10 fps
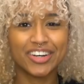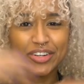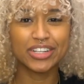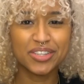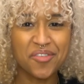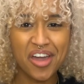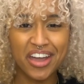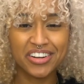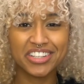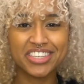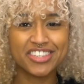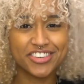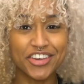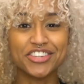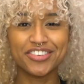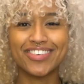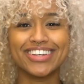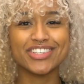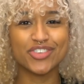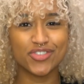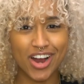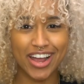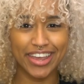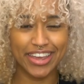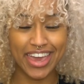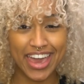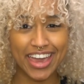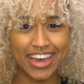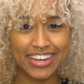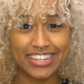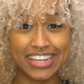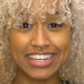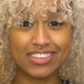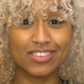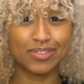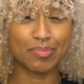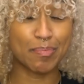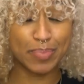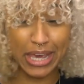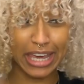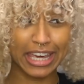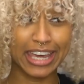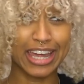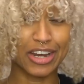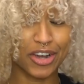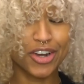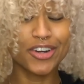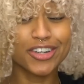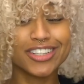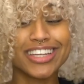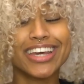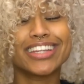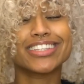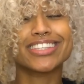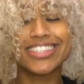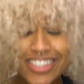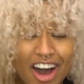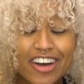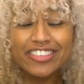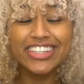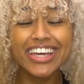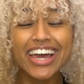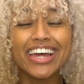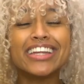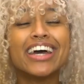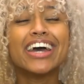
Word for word: Alright, so my hair is just finished drying, and it is big and curly and soft again,